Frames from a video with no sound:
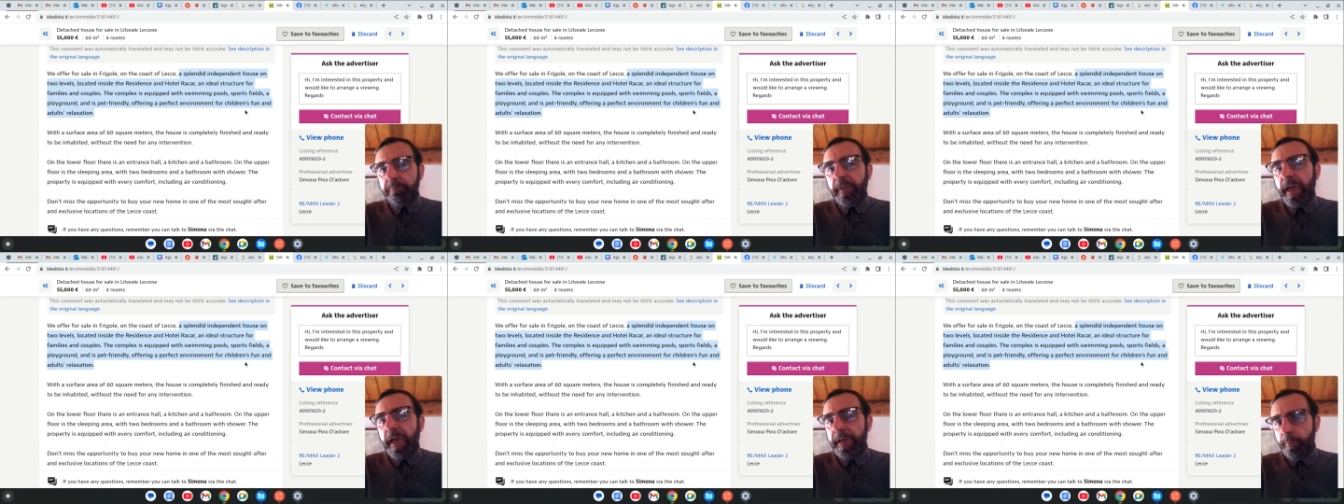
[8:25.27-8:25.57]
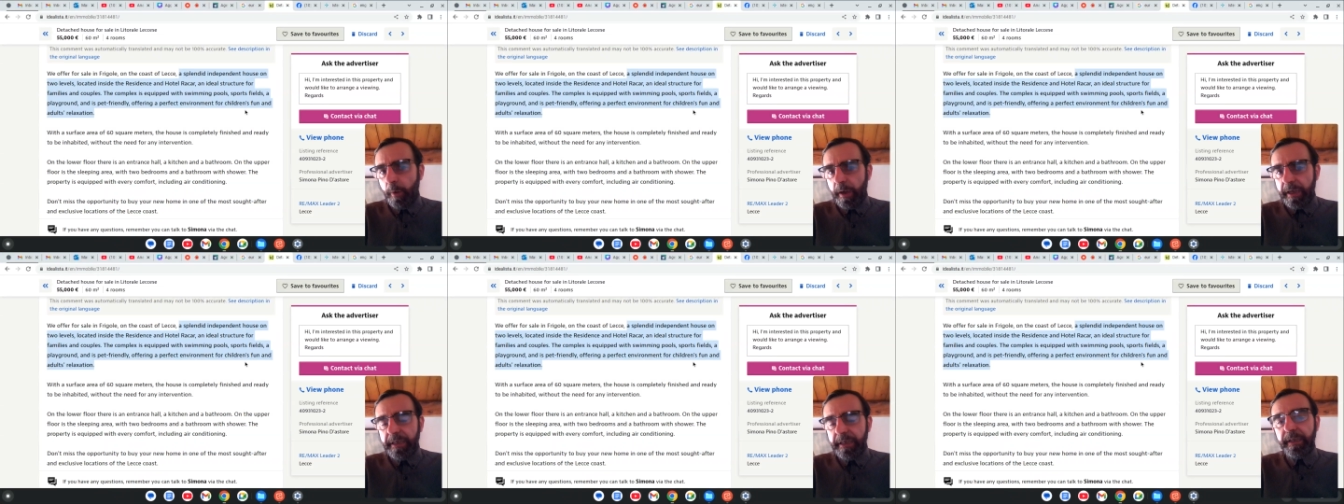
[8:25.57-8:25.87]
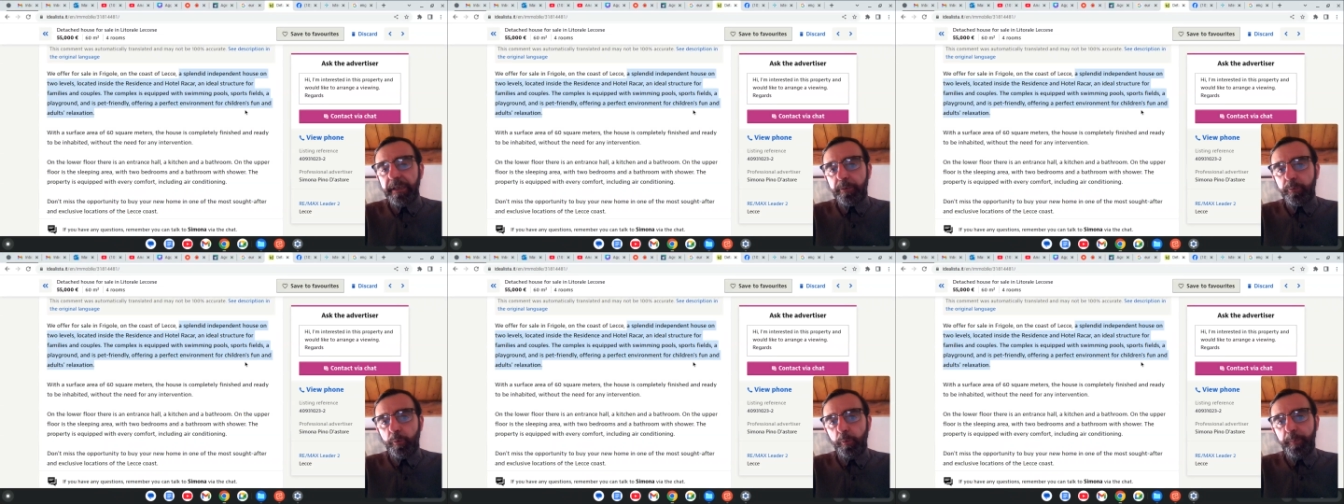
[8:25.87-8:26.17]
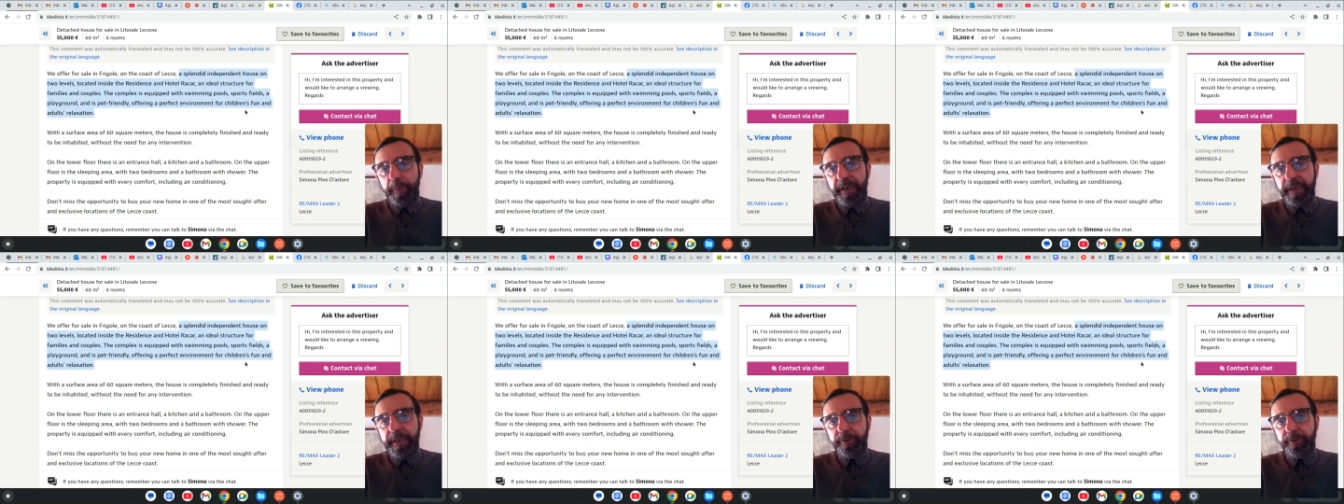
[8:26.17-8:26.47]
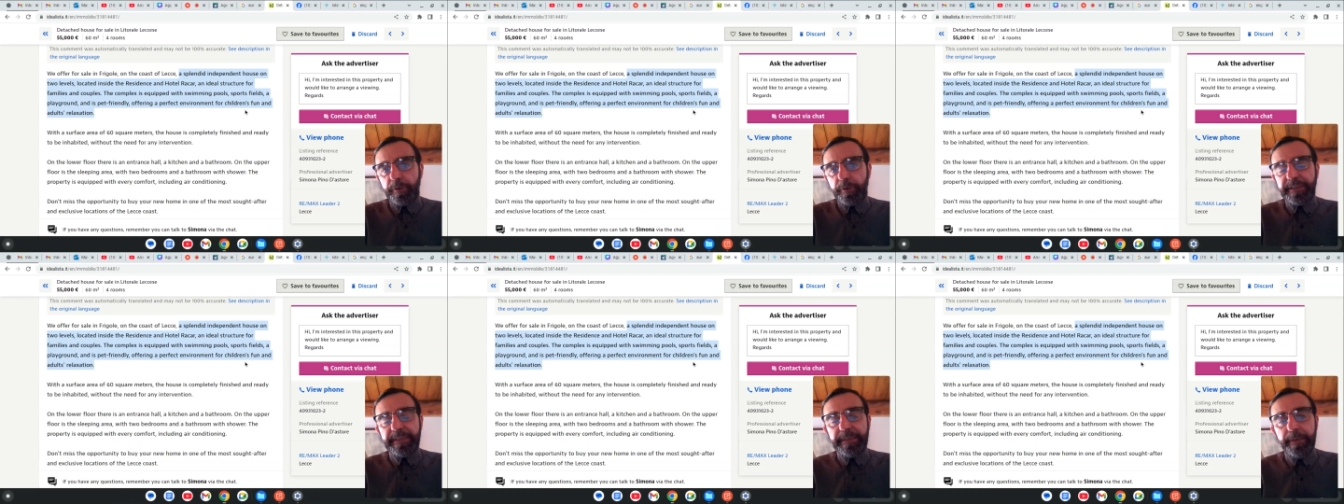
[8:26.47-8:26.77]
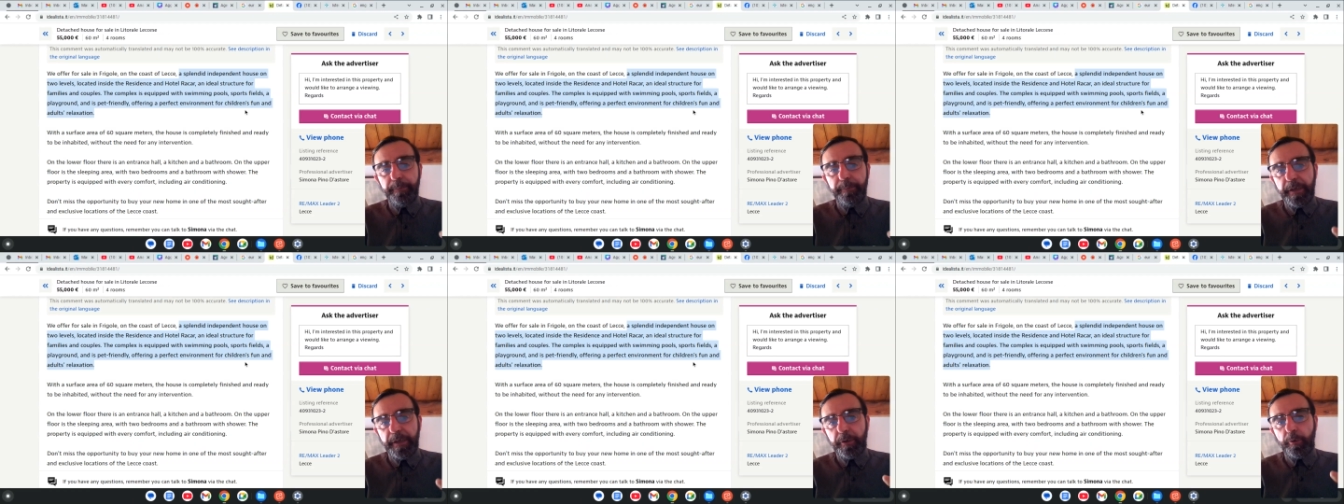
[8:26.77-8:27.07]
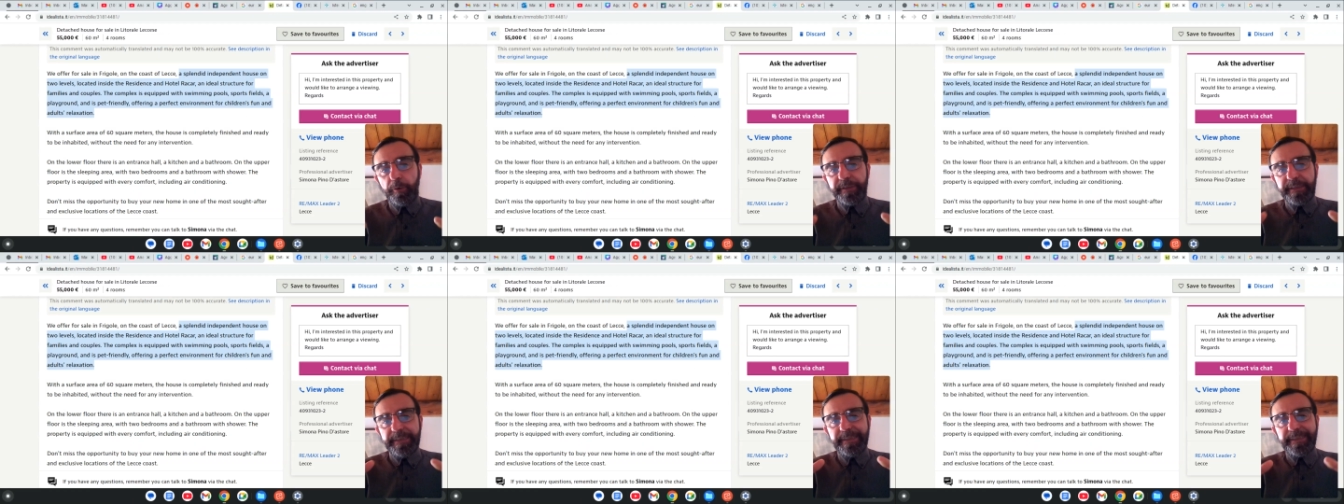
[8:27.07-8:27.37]
Anyway, it could be interesting
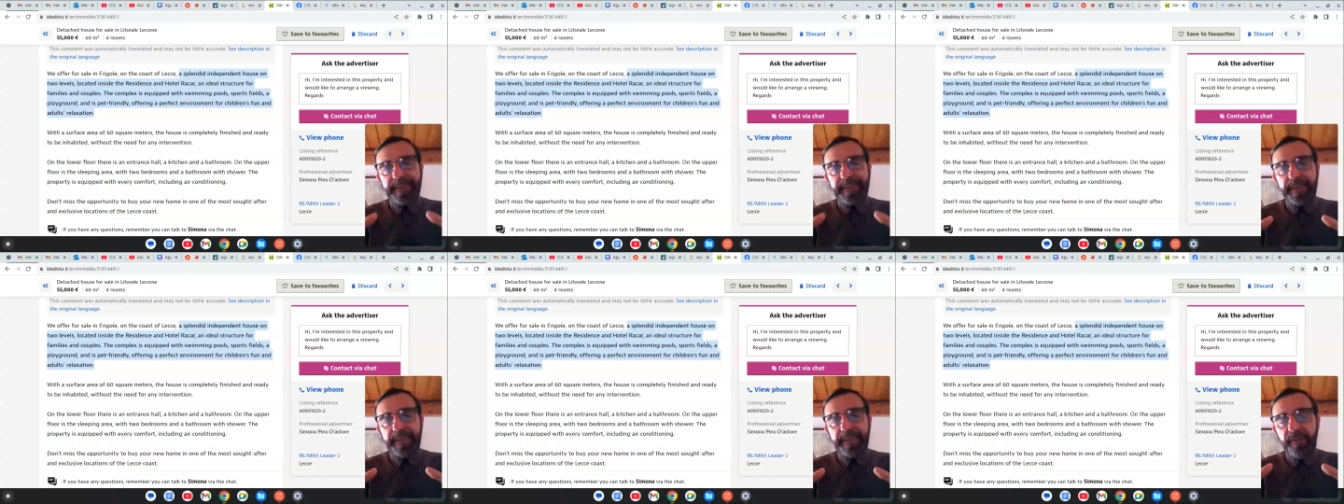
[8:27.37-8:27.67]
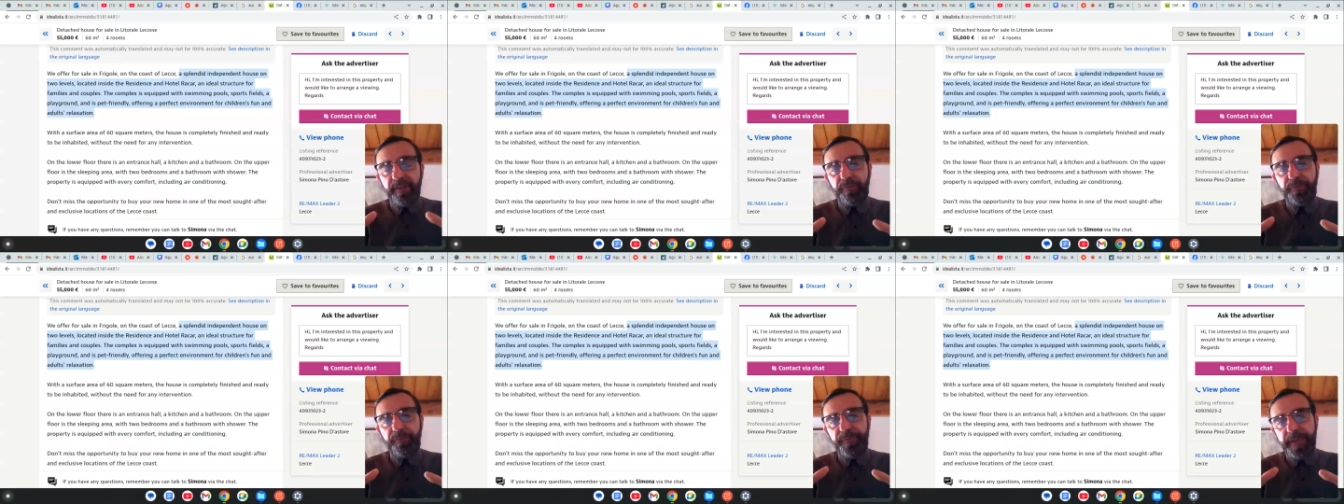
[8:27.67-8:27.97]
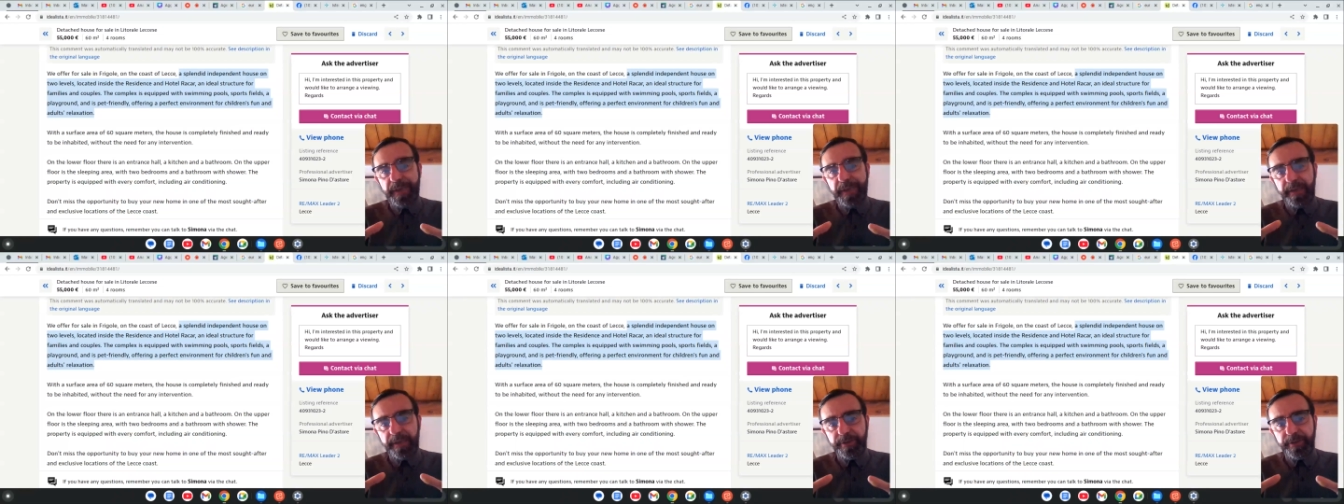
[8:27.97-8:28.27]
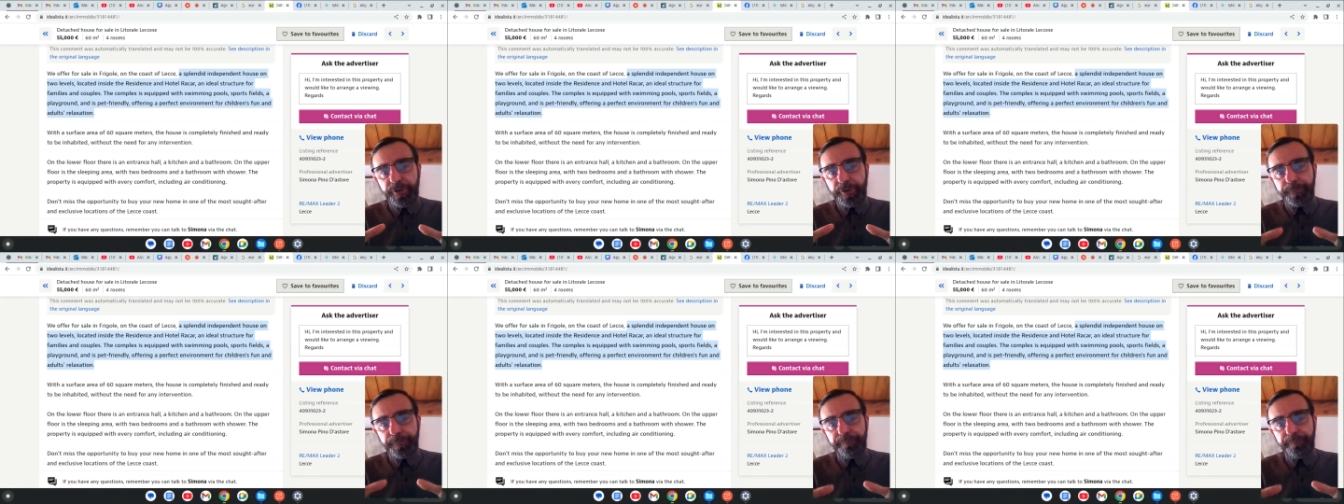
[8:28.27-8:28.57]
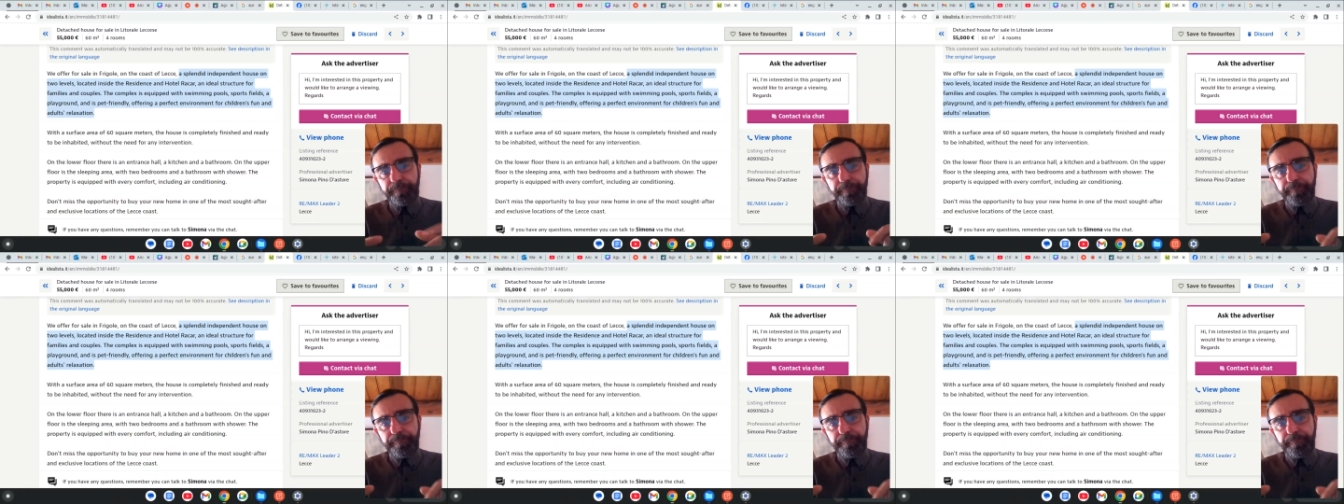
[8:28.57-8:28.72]
because inside this village,